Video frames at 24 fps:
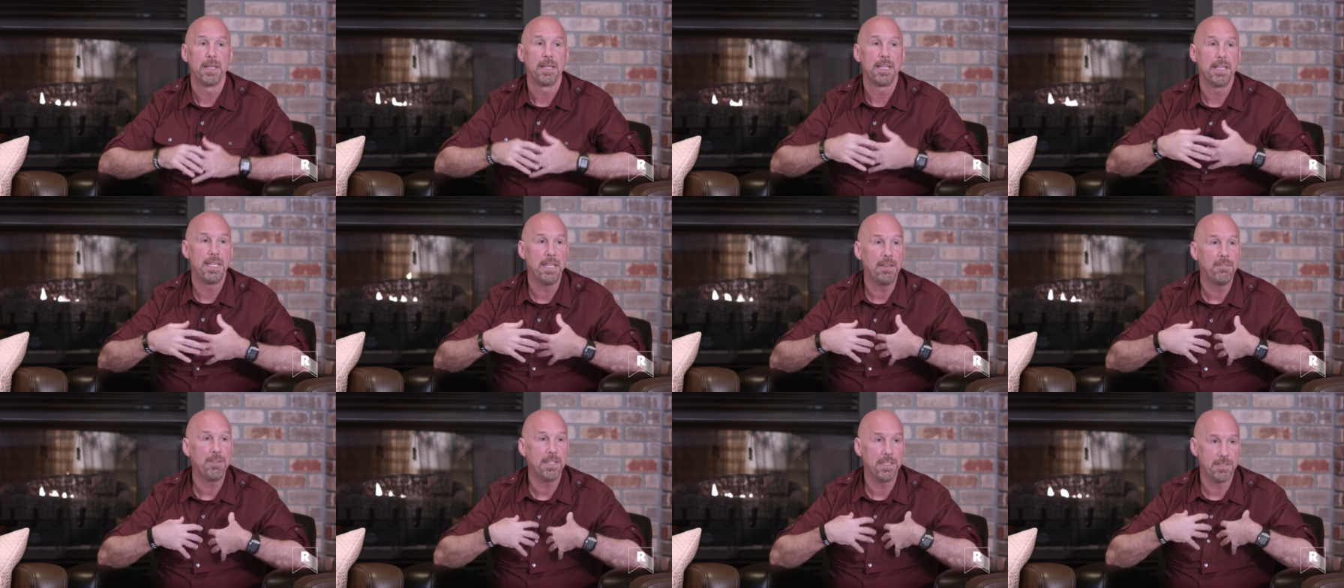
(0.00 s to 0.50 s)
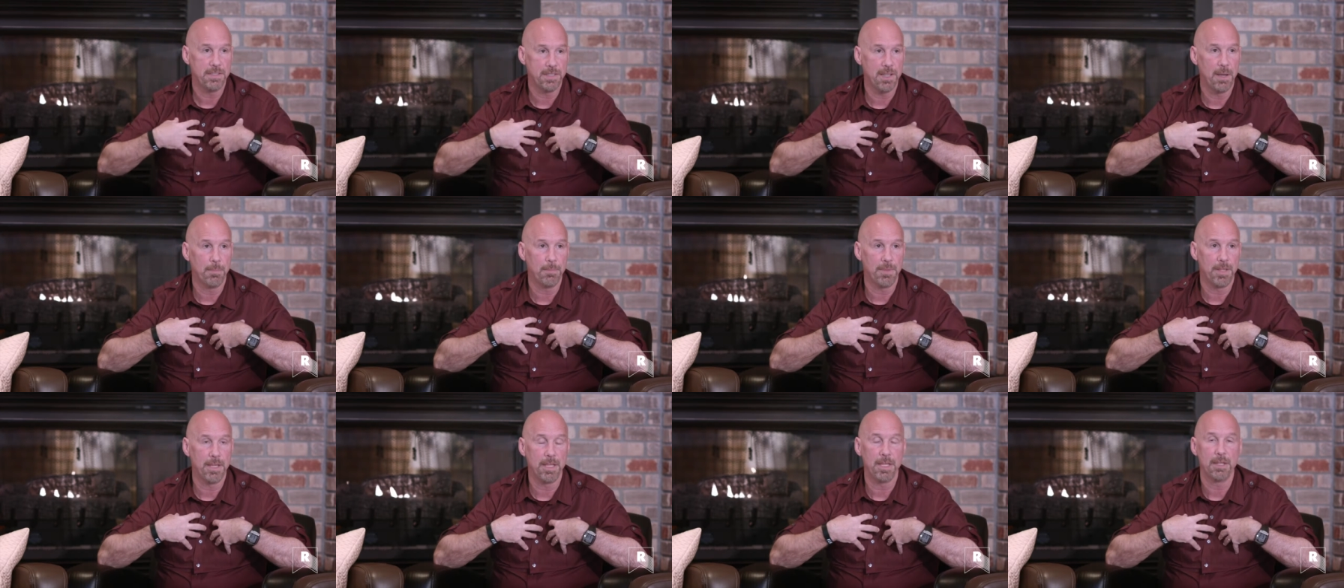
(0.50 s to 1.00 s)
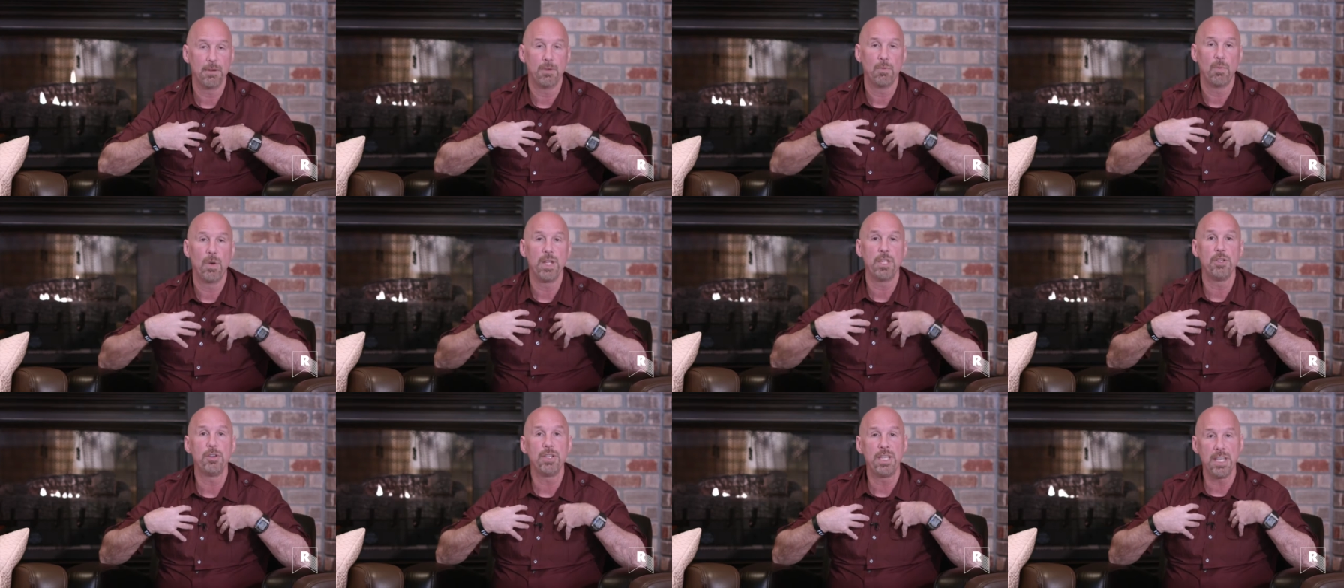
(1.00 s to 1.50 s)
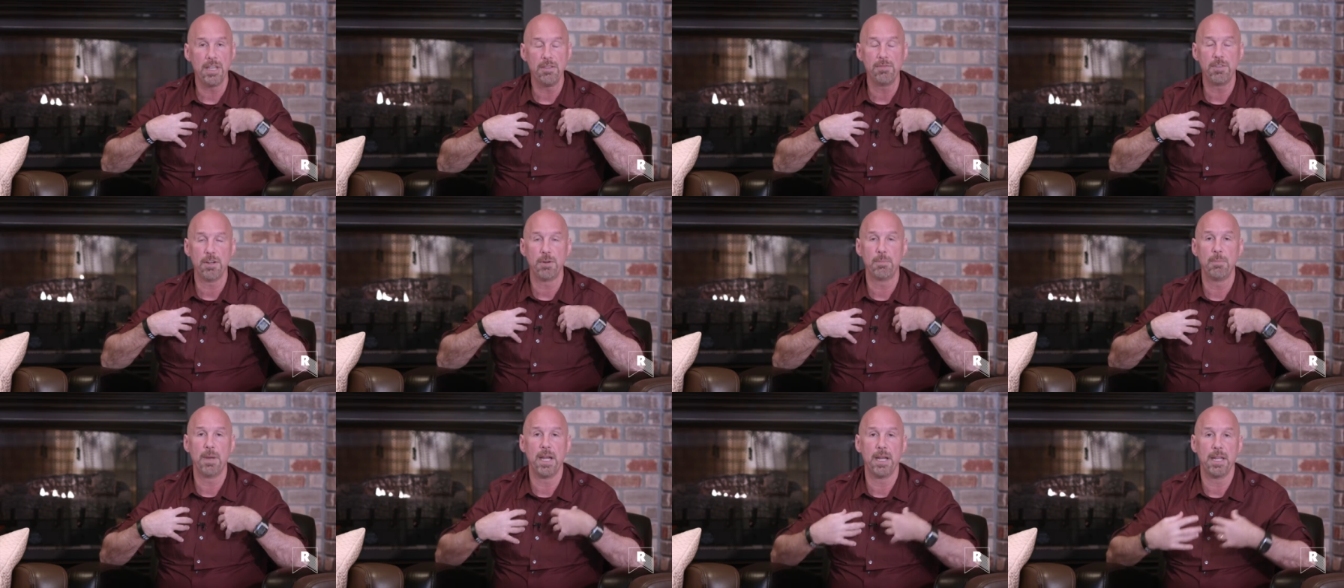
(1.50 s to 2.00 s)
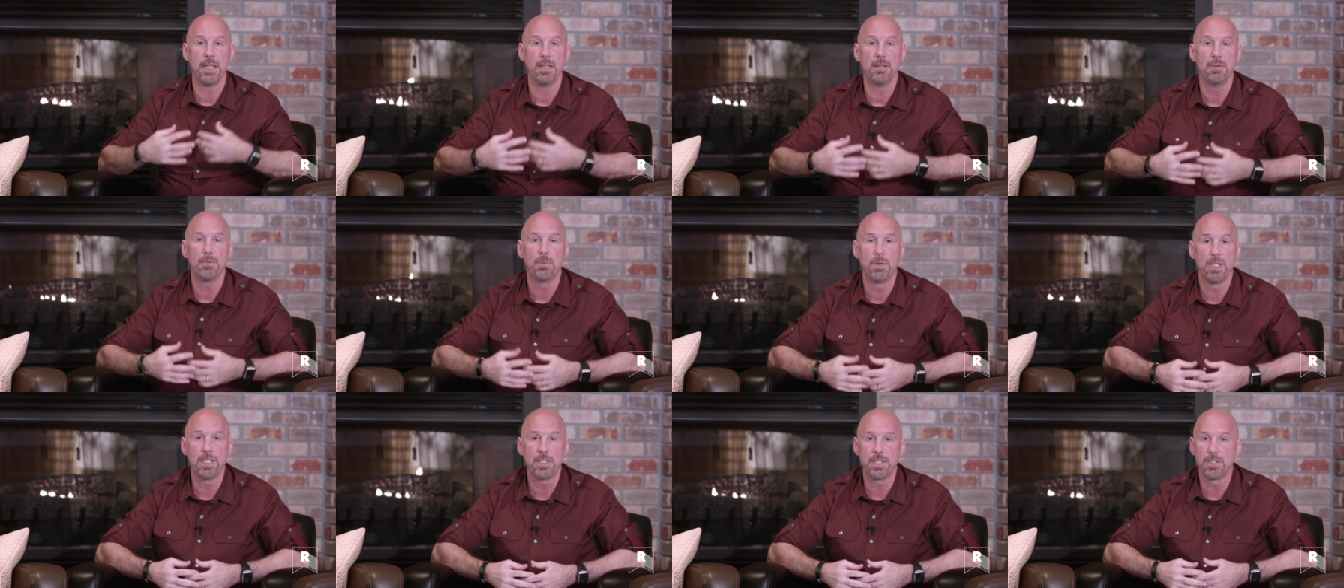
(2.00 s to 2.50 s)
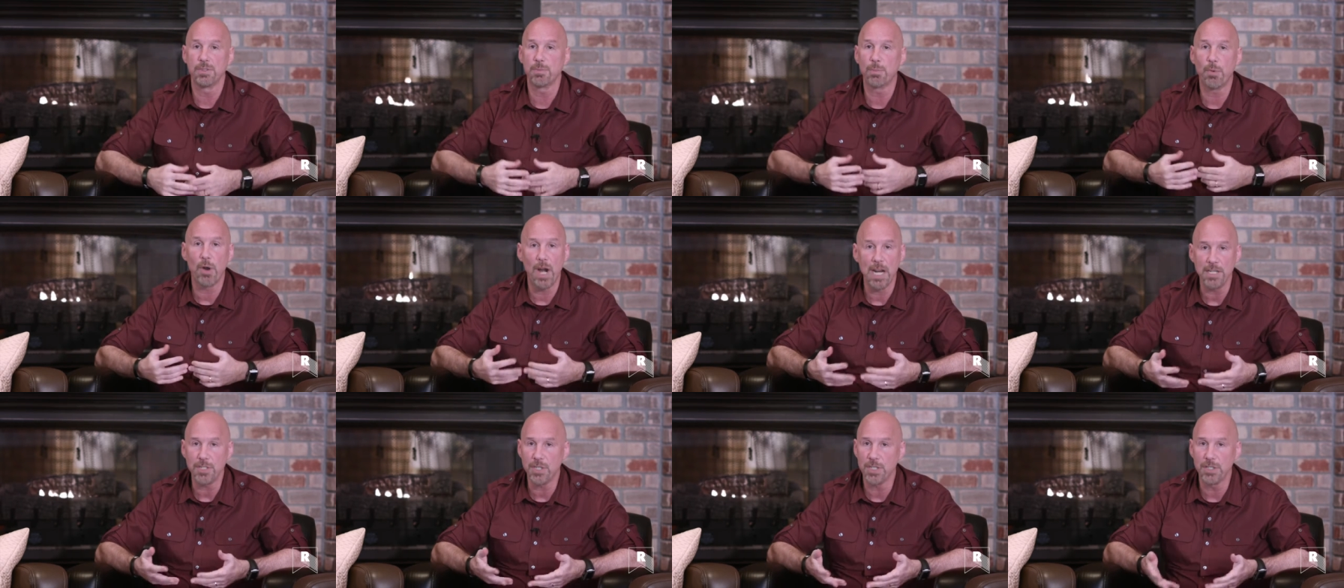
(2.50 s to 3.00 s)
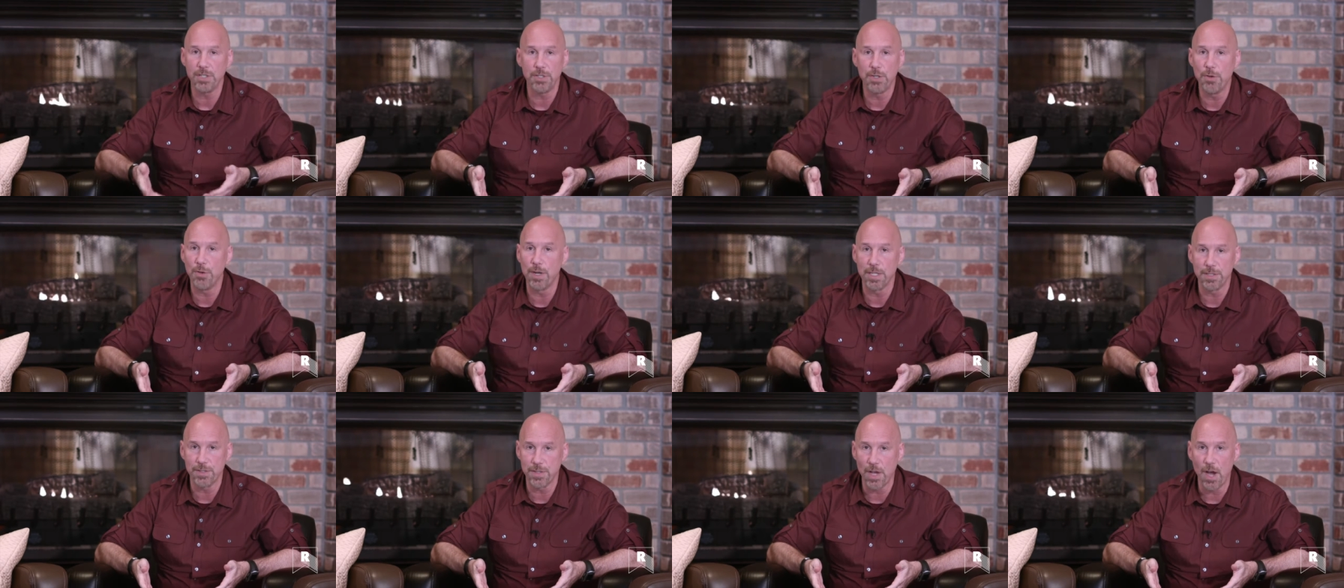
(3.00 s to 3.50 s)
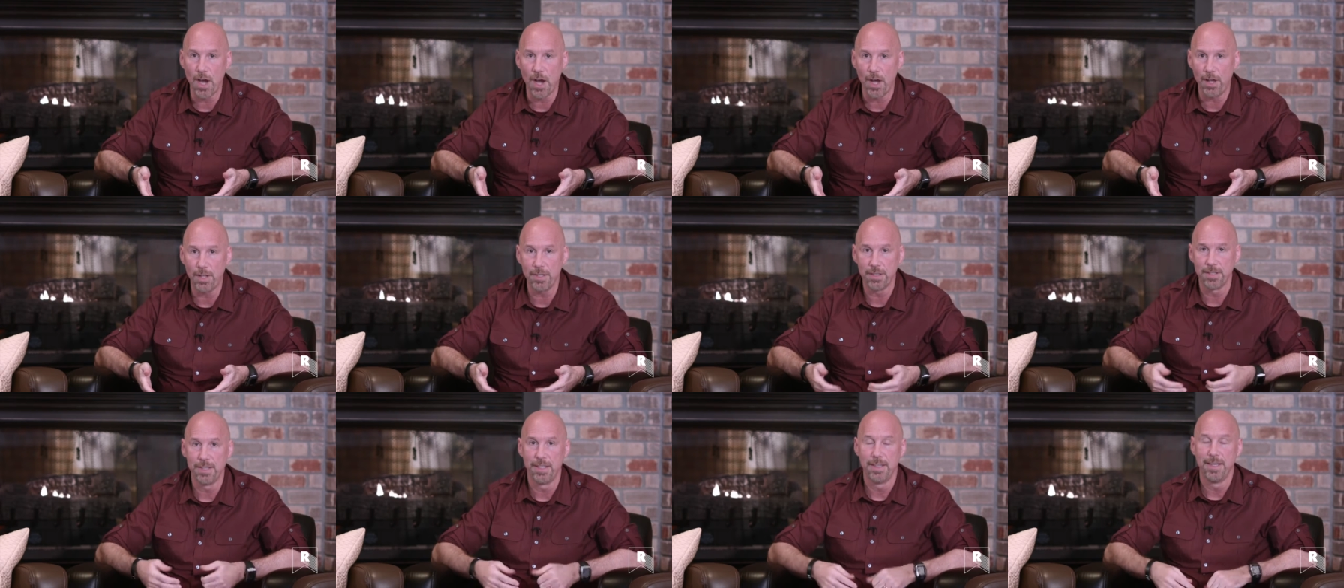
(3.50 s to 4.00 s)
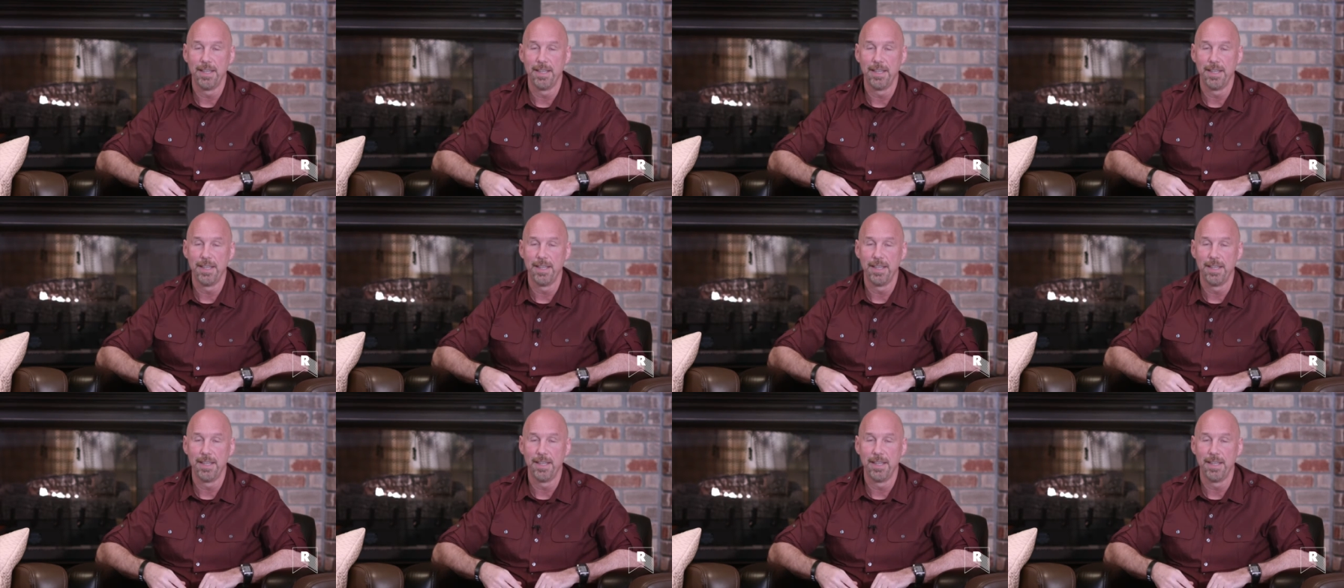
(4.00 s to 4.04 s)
Giving something, when you give your money, which is precious to us all,